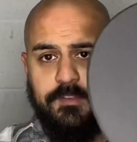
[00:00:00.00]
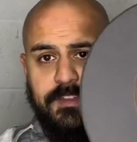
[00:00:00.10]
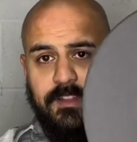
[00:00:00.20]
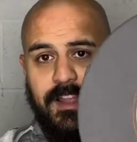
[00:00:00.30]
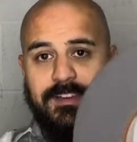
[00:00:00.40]

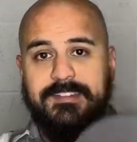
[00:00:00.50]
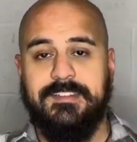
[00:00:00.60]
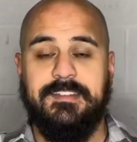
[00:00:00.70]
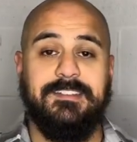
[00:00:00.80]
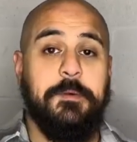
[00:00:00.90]
Deluxe,
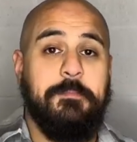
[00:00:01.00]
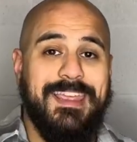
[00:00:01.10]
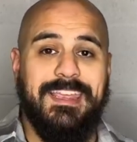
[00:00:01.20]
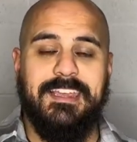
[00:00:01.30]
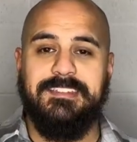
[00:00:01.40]
to me,
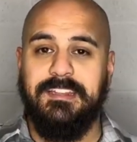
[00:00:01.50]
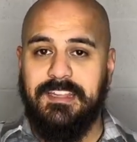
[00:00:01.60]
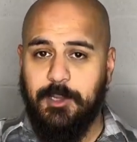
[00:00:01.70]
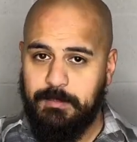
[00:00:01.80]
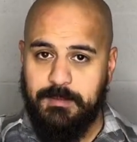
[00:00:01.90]
is a
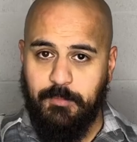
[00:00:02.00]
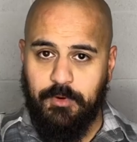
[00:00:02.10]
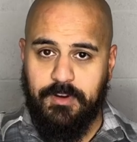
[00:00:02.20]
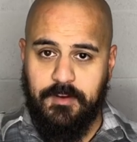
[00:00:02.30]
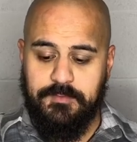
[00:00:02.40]
little bit more
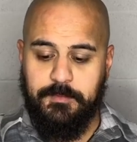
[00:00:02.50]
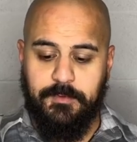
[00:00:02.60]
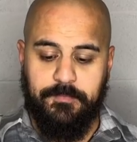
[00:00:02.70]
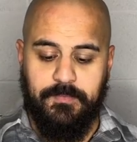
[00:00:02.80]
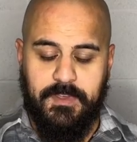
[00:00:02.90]
comfortable.
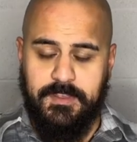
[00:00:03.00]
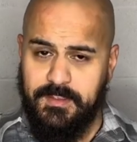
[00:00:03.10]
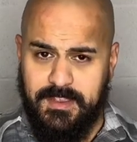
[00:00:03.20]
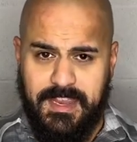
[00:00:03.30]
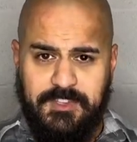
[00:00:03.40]

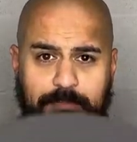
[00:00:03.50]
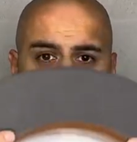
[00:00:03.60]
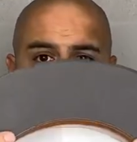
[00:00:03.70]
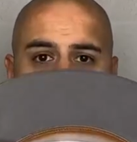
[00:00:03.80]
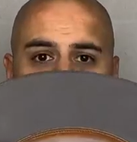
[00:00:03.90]
As you put
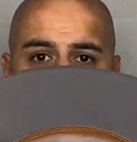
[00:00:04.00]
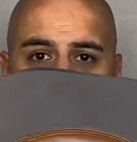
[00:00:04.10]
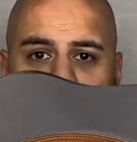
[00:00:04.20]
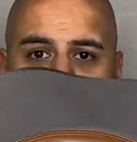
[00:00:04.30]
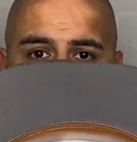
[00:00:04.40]
it on,
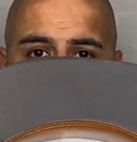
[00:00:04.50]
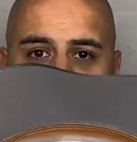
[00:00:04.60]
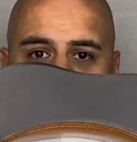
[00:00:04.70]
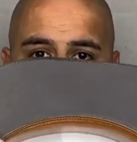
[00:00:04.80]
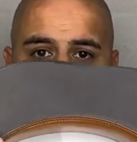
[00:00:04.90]
it has
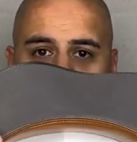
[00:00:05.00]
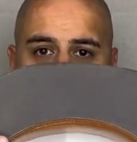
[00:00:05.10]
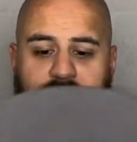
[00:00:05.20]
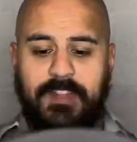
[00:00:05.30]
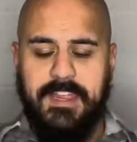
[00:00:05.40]
a lot more
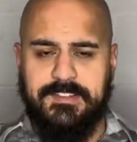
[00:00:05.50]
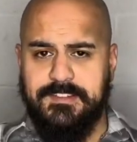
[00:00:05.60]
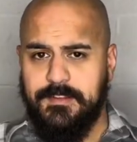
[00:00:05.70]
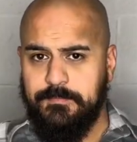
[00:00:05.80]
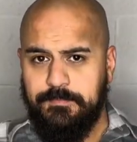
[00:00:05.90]
flex,
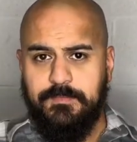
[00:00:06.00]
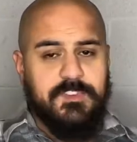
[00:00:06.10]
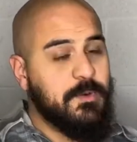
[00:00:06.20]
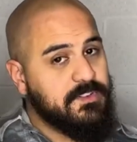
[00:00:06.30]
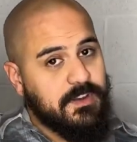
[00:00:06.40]

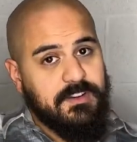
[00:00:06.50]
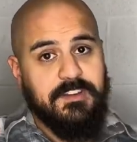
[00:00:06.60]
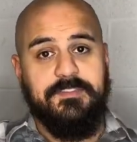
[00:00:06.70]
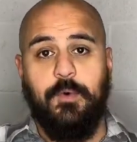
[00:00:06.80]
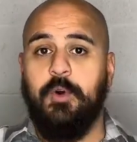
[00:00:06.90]
so it's going to
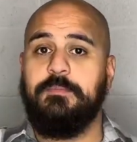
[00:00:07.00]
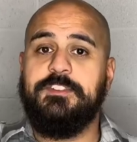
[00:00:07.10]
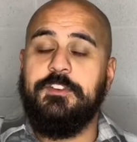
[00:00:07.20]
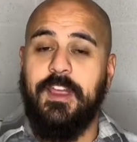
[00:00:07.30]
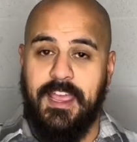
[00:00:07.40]
conform to
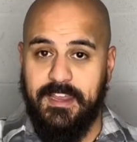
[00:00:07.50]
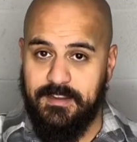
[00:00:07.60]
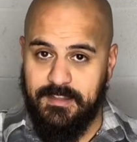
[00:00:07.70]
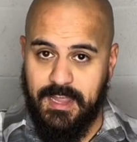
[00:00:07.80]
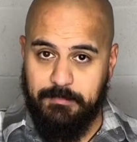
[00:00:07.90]
your head a
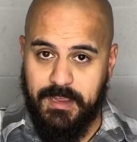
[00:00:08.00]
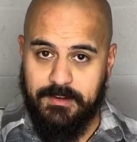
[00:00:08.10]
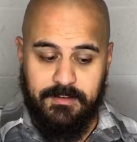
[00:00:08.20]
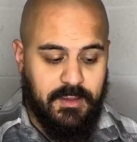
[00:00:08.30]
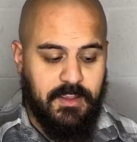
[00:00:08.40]
lot better.